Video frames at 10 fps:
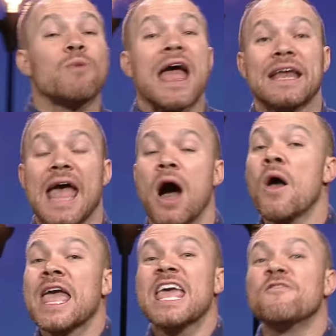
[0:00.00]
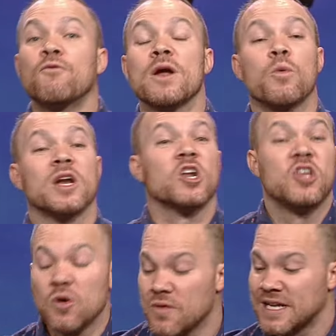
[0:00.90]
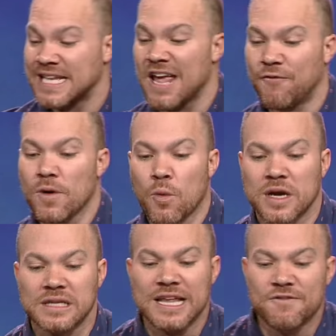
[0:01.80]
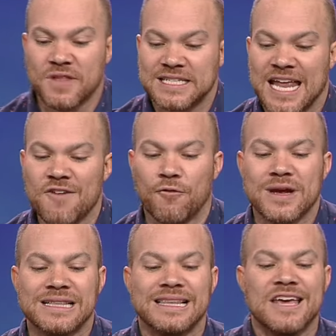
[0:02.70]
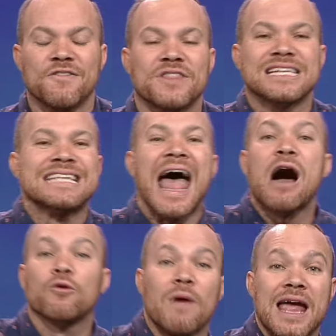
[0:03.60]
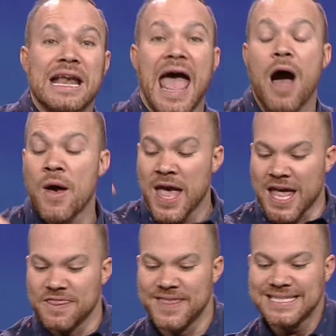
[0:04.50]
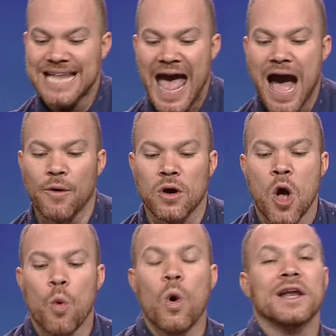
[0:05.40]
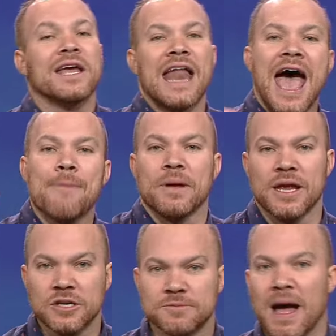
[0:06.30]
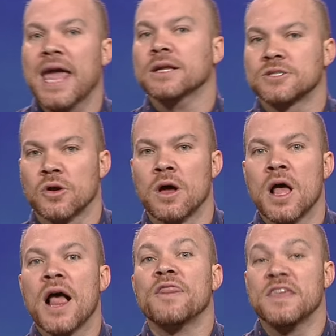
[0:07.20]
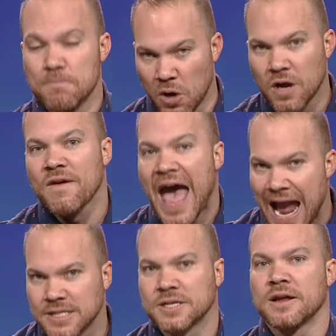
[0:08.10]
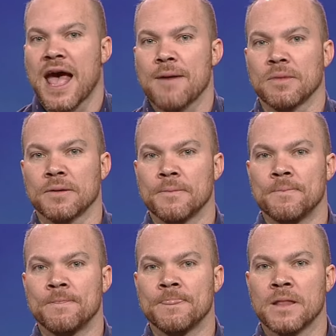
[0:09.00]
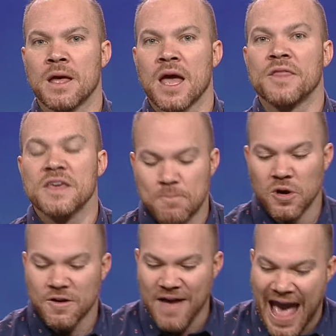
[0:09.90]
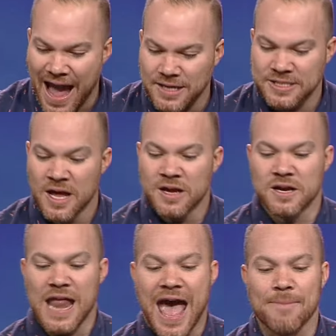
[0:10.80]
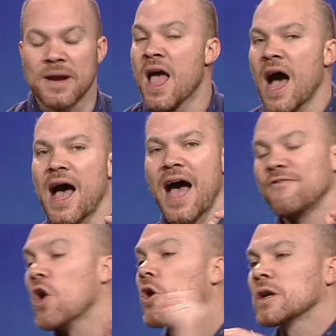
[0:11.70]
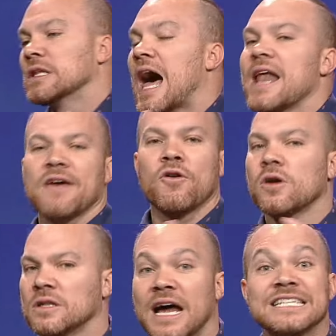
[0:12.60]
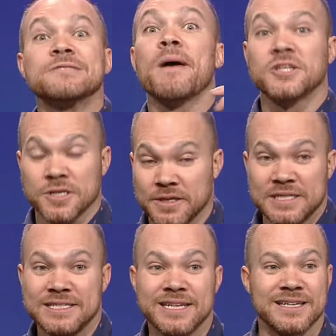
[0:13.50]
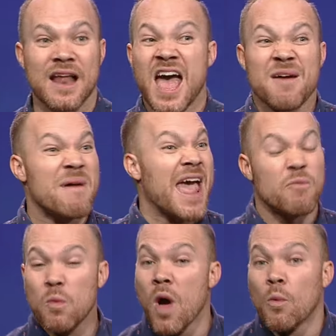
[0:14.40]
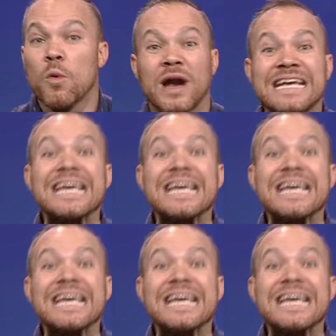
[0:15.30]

right now if we were to do this, if we were to live this, if we live this out right now in this hour, what could happen? Here's my answer. The book of Acts could happen. The book of Acts could happen. I've heard a lot, and I've heard a lot, especially in this season. Man, we want to